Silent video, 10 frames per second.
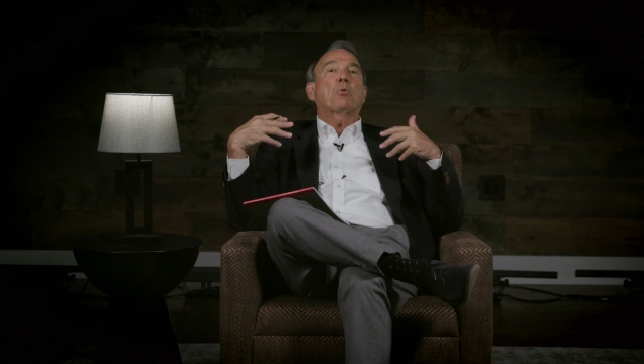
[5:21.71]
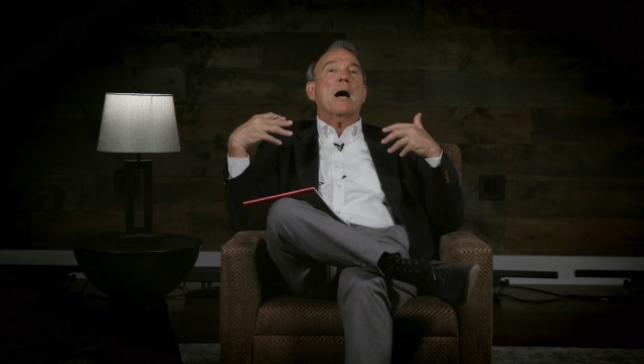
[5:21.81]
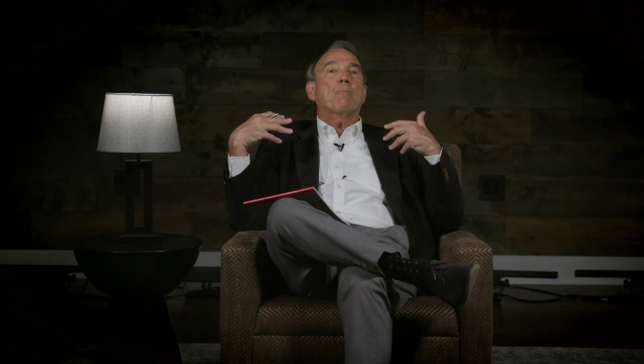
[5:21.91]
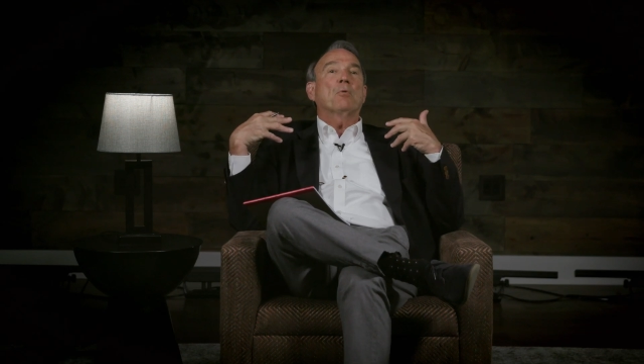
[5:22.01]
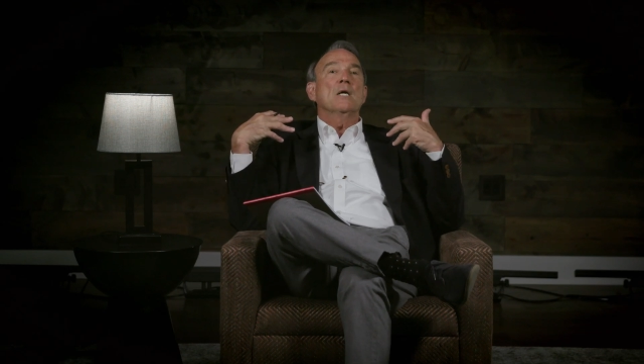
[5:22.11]

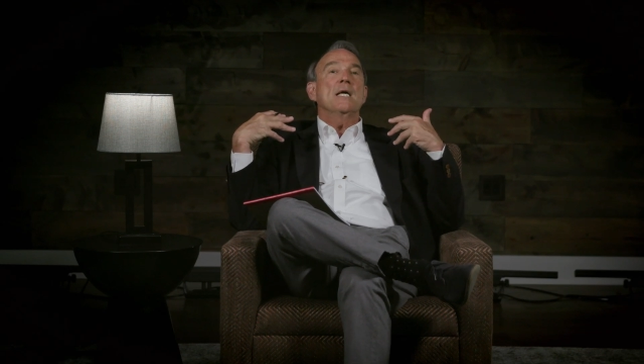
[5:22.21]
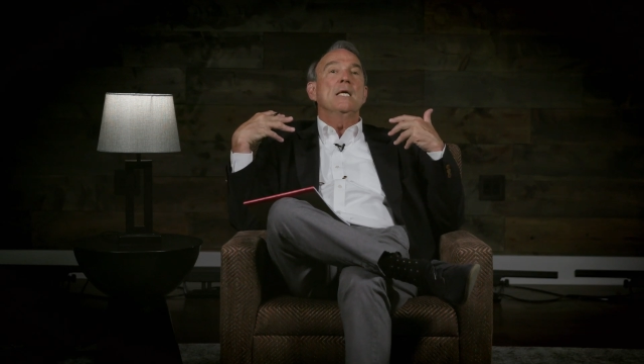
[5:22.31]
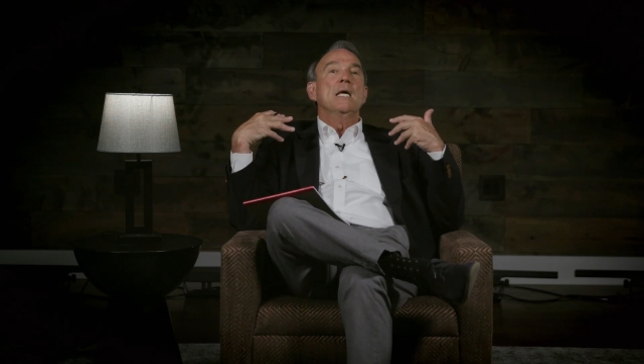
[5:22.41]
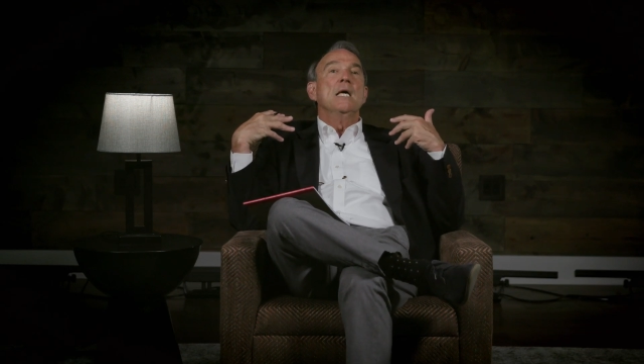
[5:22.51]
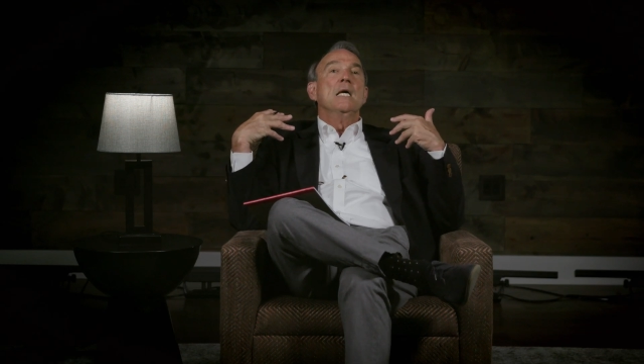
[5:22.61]

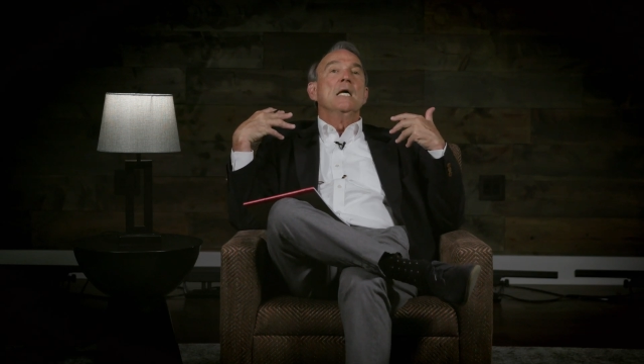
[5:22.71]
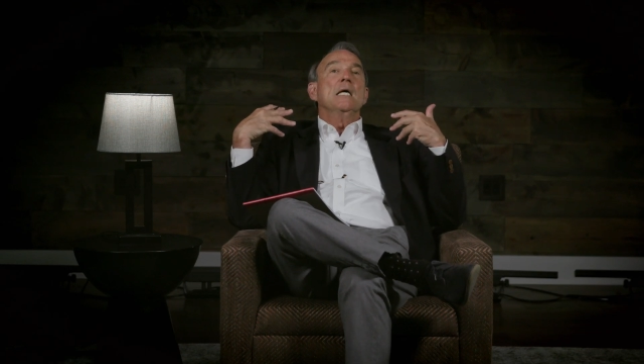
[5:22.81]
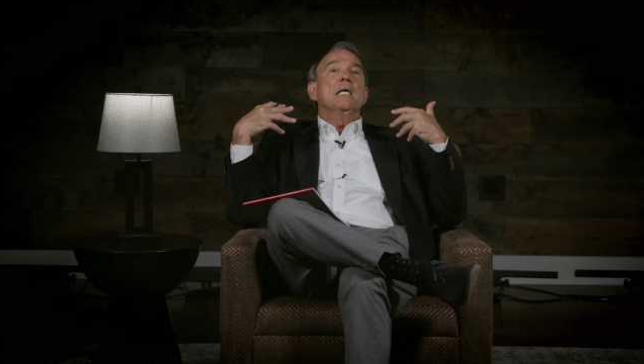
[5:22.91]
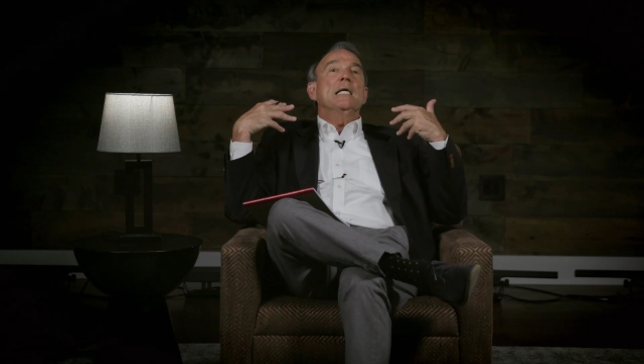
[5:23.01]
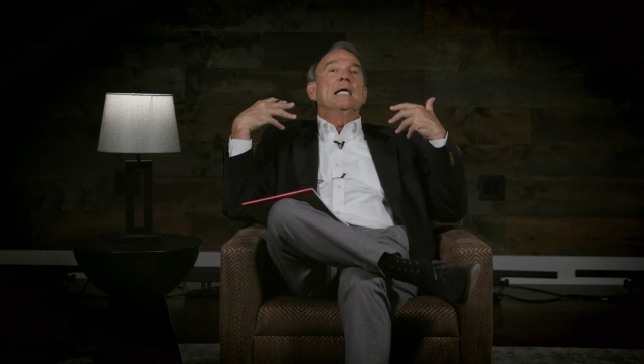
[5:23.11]
properly
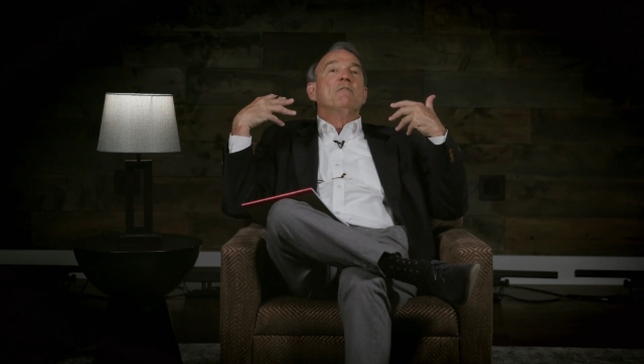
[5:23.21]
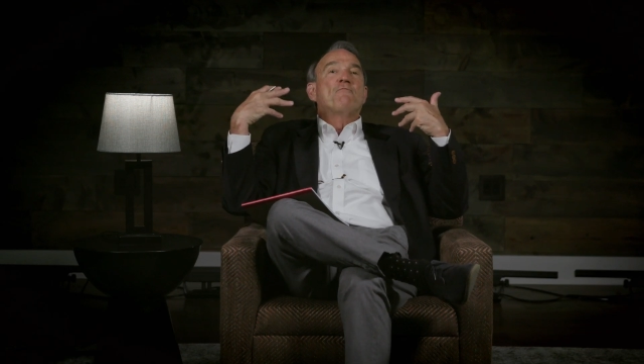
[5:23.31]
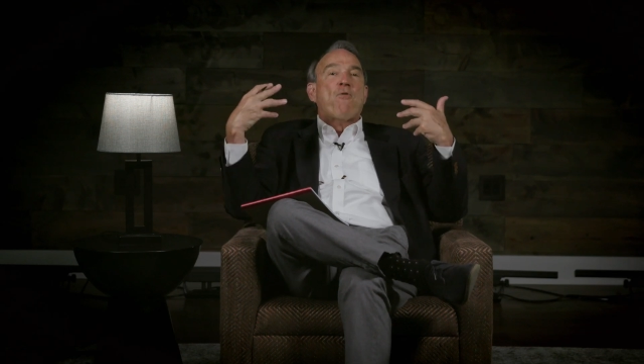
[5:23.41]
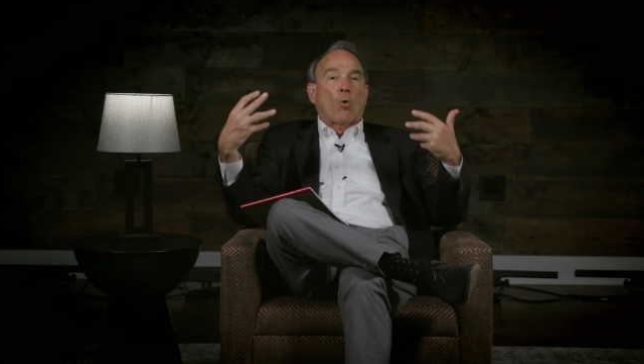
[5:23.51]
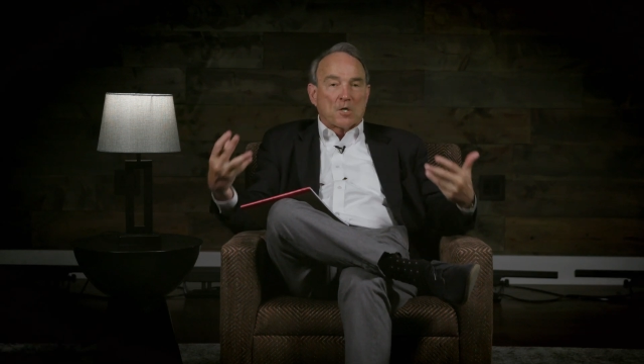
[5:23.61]

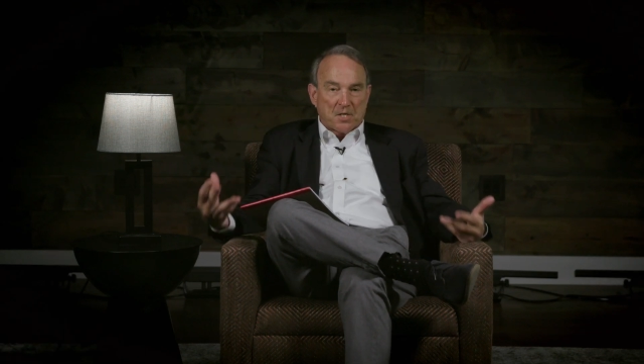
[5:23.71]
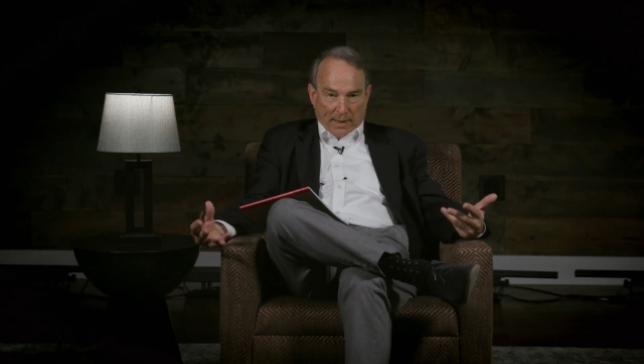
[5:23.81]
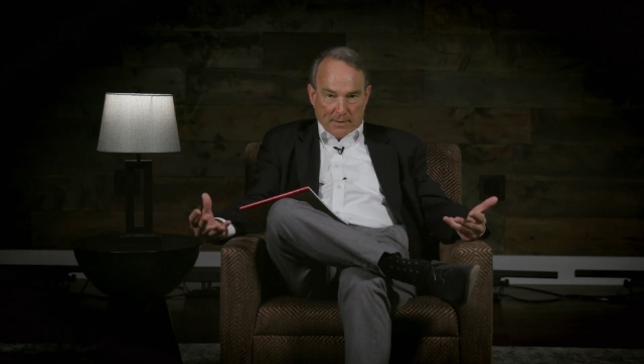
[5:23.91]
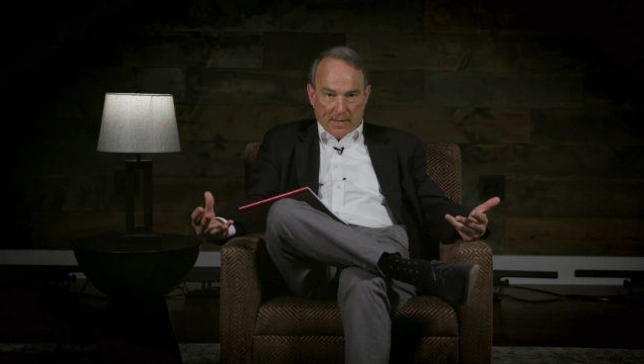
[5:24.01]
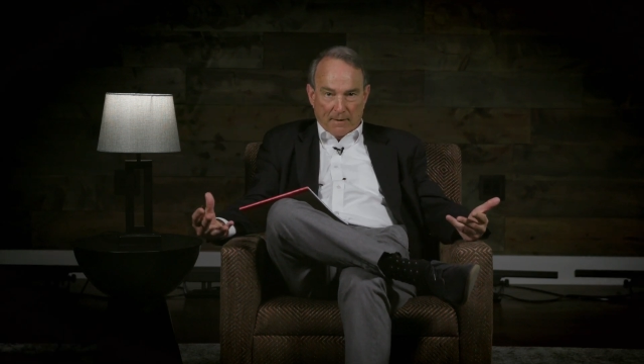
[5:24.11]
enforce
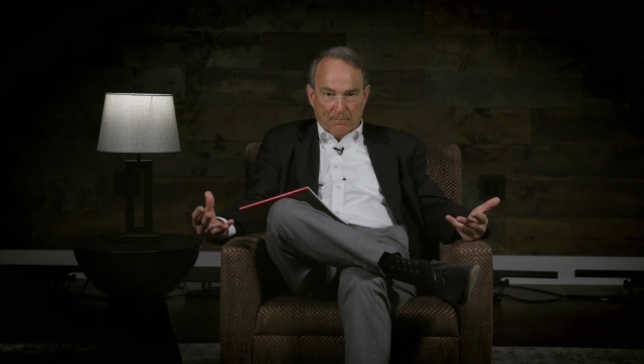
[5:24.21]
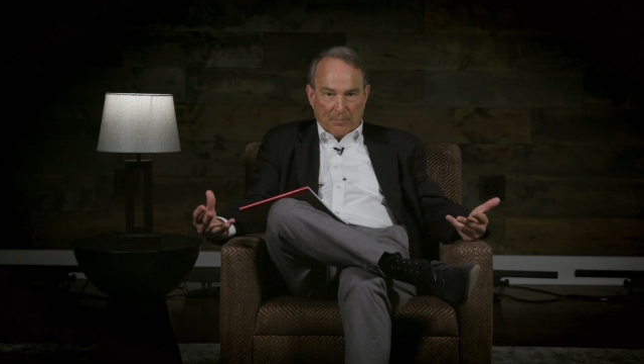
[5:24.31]
it.